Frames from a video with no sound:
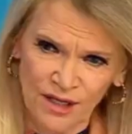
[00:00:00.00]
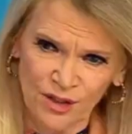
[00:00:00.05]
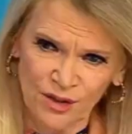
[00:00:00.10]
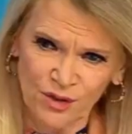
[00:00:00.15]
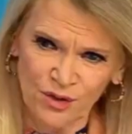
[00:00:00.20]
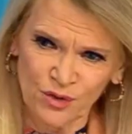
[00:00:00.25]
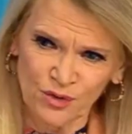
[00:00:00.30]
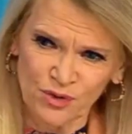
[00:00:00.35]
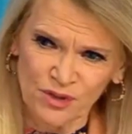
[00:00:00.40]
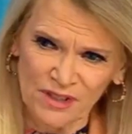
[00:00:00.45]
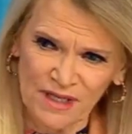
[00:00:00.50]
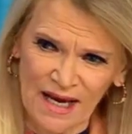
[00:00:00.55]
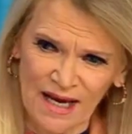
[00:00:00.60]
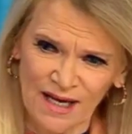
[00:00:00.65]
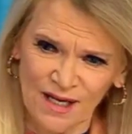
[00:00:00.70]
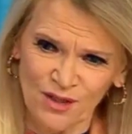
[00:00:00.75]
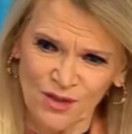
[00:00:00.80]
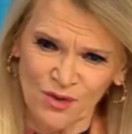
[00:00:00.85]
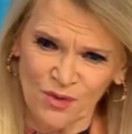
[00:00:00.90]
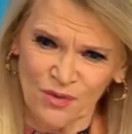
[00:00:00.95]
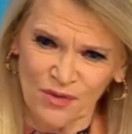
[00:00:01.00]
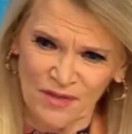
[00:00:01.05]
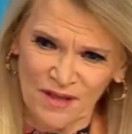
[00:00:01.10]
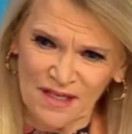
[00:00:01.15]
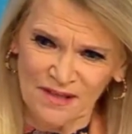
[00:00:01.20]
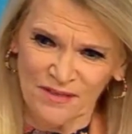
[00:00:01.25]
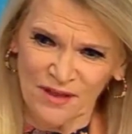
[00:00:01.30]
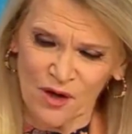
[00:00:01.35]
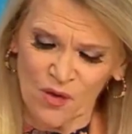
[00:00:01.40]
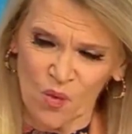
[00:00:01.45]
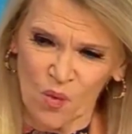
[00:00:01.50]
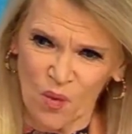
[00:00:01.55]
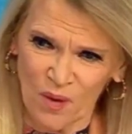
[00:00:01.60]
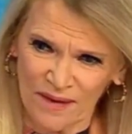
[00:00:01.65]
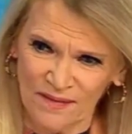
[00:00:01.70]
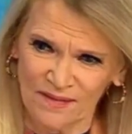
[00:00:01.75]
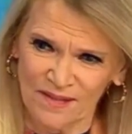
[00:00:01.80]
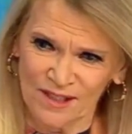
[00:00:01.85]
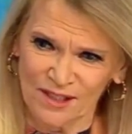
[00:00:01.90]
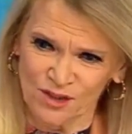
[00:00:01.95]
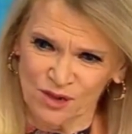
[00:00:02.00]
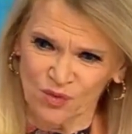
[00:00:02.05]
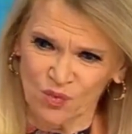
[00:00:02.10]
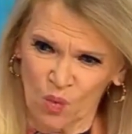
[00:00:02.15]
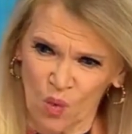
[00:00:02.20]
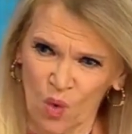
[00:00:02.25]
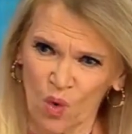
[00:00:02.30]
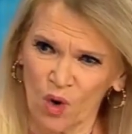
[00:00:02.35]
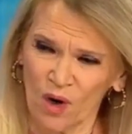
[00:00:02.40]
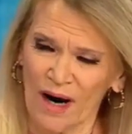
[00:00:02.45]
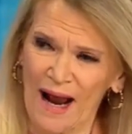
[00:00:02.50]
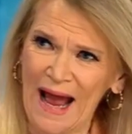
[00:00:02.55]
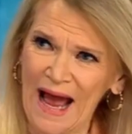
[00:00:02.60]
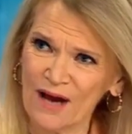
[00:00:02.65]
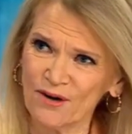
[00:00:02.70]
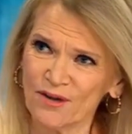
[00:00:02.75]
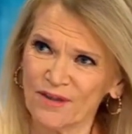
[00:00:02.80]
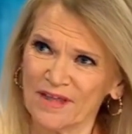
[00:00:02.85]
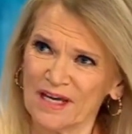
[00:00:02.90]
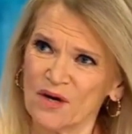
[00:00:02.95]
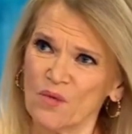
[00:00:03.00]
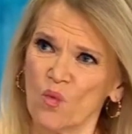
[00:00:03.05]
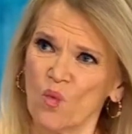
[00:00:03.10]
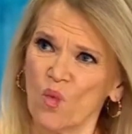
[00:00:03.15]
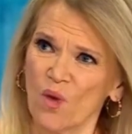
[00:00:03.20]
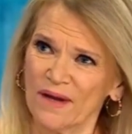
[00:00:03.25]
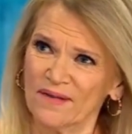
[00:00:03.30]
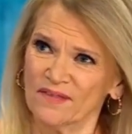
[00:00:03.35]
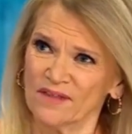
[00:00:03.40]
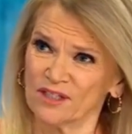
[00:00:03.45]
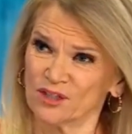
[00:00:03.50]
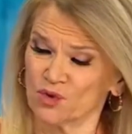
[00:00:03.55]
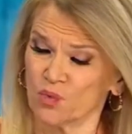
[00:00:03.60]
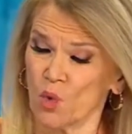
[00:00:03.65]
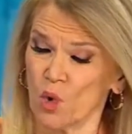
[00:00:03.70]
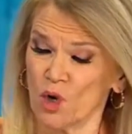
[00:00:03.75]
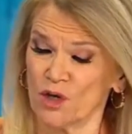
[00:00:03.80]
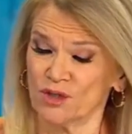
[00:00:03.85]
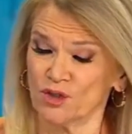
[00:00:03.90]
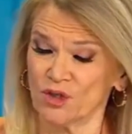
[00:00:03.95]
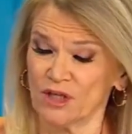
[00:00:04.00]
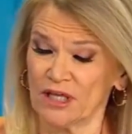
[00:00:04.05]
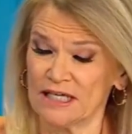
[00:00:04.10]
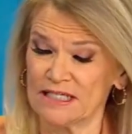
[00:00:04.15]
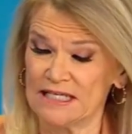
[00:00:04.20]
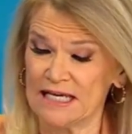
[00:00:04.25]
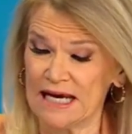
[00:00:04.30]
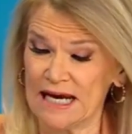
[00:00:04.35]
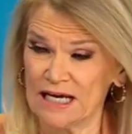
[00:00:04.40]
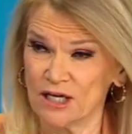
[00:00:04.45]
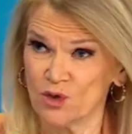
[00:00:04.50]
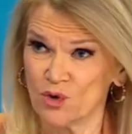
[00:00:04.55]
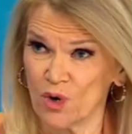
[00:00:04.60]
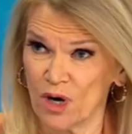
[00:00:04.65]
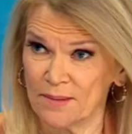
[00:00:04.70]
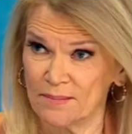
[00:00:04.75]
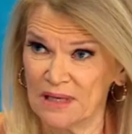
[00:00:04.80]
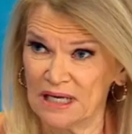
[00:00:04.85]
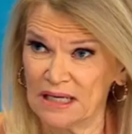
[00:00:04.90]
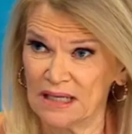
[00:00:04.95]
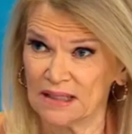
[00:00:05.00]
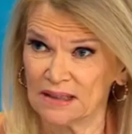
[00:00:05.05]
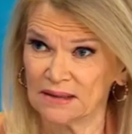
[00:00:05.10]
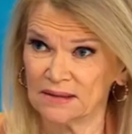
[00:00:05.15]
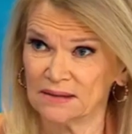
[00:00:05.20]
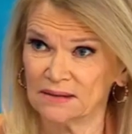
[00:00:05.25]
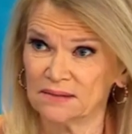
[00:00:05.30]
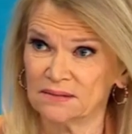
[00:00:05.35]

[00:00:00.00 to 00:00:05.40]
You say you think they'll win this war. How do they win this war, and do they take Crimea?